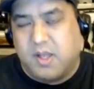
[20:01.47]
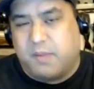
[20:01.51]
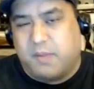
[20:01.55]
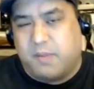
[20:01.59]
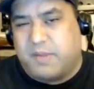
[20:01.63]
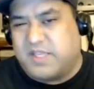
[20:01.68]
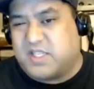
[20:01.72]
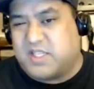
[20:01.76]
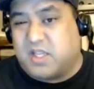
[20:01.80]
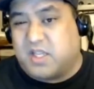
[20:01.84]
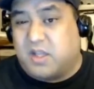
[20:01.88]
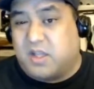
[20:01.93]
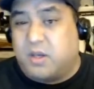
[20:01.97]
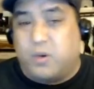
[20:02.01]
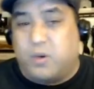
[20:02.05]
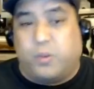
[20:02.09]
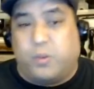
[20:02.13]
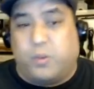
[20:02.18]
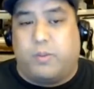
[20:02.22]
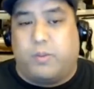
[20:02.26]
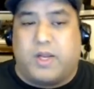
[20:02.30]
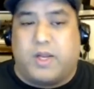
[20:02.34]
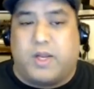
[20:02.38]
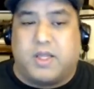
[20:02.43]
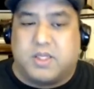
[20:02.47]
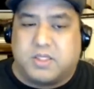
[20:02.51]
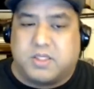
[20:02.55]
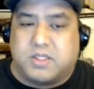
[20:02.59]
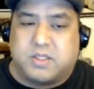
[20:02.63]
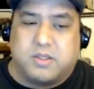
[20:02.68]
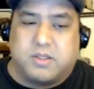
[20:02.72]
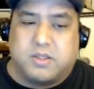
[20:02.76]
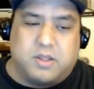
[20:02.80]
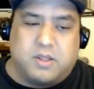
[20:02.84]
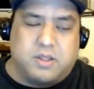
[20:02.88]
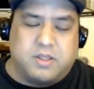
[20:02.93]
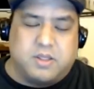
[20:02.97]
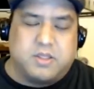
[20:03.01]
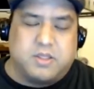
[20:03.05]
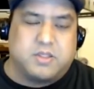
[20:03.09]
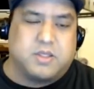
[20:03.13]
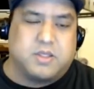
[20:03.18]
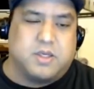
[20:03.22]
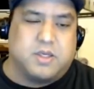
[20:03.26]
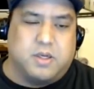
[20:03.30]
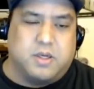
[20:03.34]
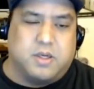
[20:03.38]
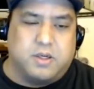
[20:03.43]
Basically, do we break this
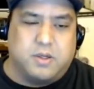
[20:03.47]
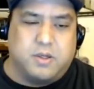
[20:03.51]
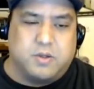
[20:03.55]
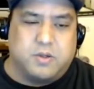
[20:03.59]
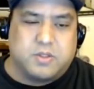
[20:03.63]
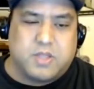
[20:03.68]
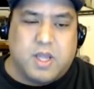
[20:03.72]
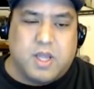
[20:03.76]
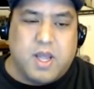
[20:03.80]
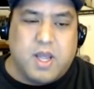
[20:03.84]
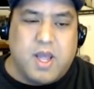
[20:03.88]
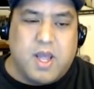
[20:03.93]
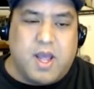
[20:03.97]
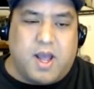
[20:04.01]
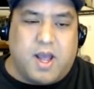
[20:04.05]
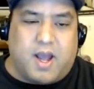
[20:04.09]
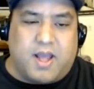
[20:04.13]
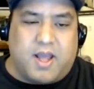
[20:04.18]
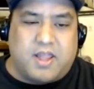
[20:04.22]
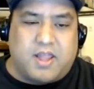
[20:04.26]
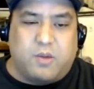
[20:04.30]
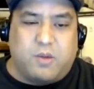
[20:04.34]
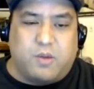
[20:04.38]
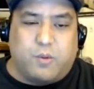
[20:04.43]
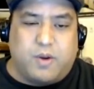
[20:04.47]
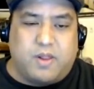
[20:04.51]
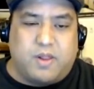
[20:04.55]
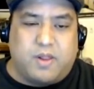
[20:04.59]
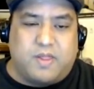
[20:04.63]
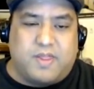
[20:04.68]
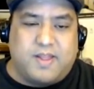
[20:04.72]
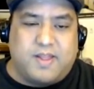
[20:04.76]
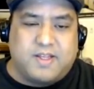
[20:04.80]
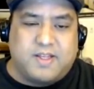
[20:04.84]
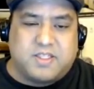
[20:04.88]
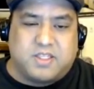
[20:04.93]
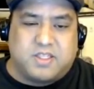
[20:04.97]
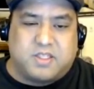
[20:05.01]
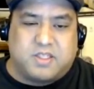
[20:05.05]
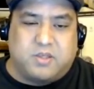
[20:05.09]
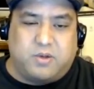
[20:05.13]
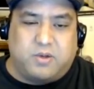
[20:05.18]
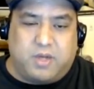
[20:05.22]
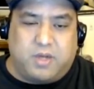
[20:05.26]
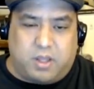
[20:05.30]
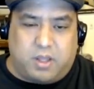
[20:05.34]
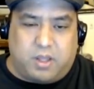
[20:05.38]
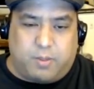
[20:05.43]
news? I think one of the things that's
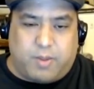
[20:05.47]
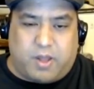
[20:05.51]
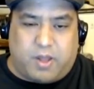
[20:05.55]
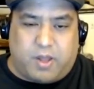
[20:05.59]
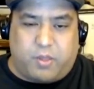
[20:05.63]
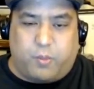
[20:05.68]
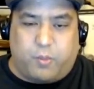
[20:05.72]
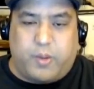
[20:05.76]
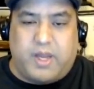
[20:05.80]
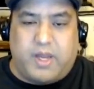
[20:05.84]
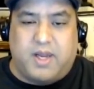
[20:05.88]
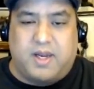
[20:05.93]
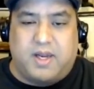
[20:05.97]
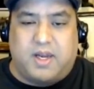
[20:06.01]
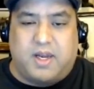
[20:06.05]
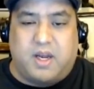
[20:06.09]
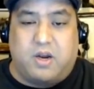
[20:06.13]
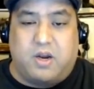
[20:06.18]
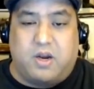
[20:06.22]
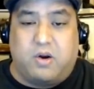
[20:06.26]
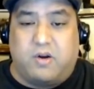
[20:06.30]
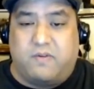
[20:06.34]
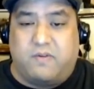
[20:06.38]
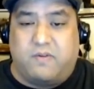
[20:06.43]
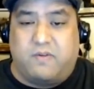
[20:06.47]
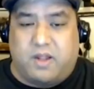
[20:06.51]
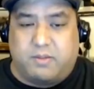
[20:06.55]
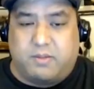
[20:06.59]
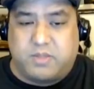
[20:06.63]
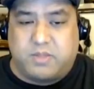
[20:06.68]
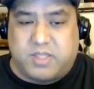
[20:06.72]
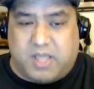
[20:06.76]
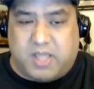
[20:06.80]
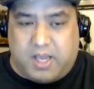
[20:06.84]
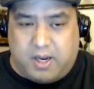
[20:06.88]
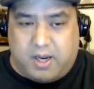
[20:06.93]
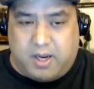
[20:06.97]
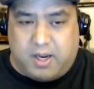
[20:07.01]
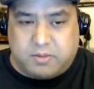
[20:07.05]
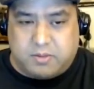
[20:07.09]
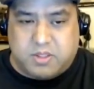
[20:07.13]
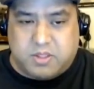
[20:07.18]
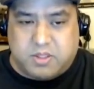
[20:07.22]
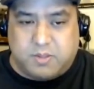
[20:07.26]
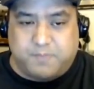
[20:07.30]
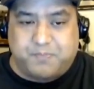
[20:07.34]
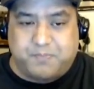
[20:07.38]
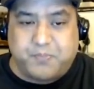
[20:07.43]
unique about the way Nintendo develops
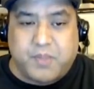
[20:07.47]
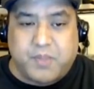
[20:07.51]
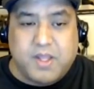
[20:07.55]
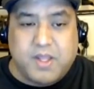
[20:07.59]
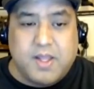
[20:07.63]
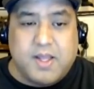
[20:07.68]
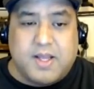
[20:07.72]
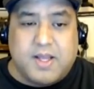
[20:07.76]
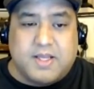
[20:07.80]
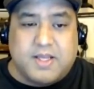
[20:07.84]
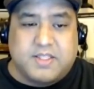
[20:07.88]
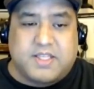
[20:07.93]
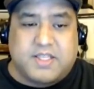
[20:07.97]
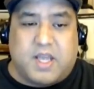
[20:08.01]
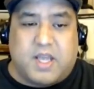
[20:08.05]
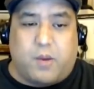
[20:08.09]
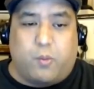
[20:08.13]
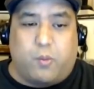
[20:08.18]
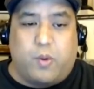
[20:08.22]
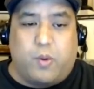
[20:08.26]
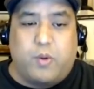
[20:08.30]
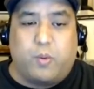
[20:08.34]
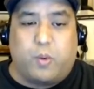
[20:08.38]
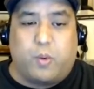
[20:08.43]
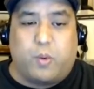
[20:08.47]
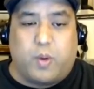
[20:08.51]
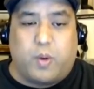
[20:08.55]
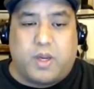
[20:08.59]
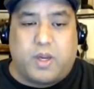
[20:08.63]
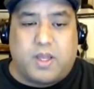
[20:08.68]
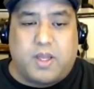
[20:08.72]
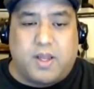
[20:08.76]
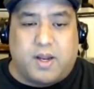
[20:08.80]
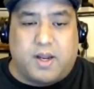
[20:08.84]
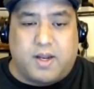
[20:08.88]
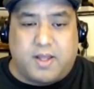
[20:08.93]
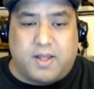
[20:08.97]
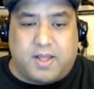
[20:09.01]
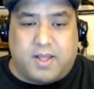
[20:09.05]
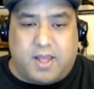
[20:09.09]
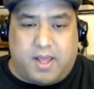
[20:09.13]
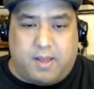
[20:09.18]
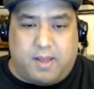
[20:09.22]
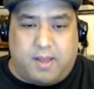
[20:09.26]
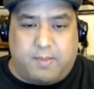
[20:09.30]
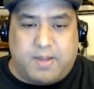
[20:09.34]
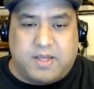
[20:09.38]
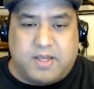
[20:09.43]
games is that when we're working on a
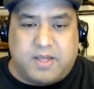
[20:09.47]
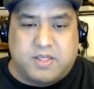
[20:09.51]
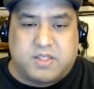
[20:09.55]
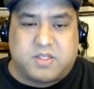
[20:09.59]
game, and